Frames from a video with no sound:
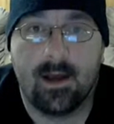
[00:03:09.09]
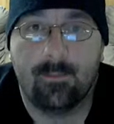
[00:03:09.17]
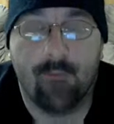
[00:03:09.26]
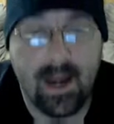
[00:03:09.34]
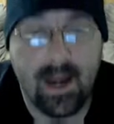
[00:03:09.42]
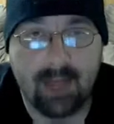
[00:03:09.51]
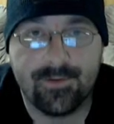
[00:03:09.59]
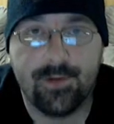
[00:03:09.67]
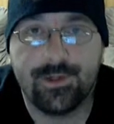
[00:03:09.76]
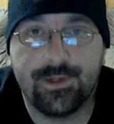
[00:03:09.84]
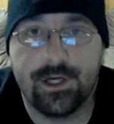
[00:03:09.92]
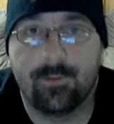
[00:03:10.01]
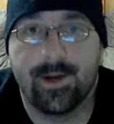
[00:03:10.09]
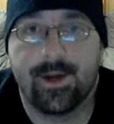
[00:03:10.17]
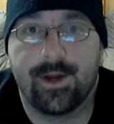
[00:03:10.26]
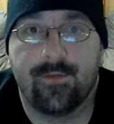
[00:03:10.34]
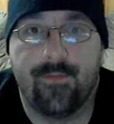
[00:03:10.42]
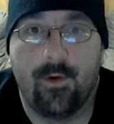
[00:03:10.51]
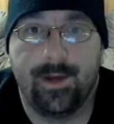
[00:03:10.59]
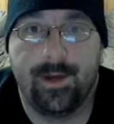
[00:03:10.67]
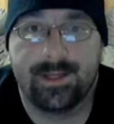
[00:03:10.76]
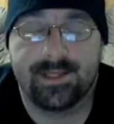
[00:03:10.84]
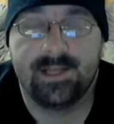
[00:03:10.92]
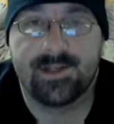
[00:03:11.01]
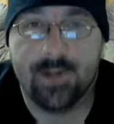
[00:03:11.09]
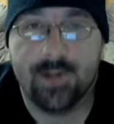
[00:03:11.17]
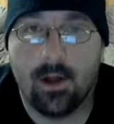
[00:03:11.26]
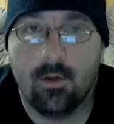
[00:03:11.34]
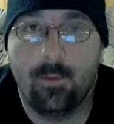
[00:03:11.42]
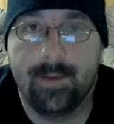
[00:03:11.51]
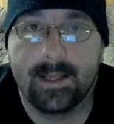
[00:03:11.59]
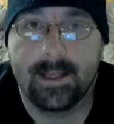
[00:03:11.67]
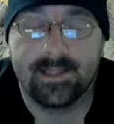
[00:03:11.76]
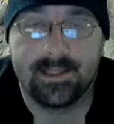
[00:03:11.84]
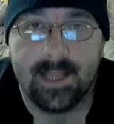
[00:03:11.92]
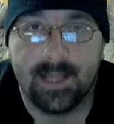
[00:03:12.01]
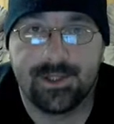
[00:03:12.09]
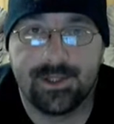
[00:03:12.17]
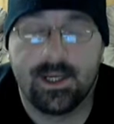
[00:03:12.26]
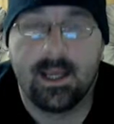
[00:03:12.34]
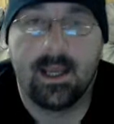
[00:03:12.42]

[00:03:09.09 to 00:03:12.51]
right after you jailbreak your phone is install OpenSSH.